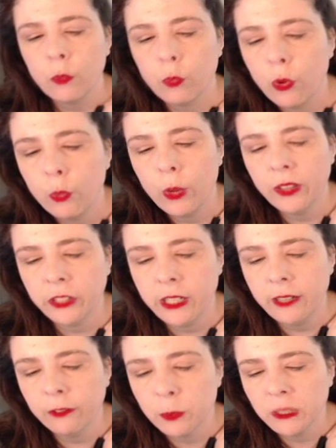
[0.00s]
though whether he
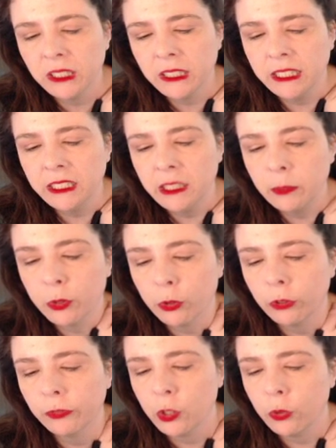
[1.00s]
ever built an
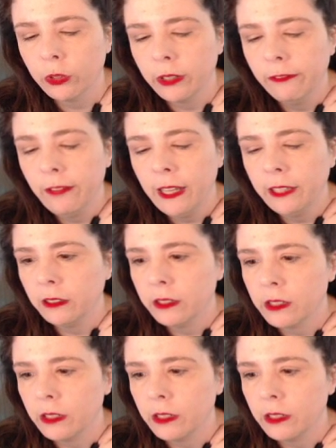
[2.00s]
observatory final is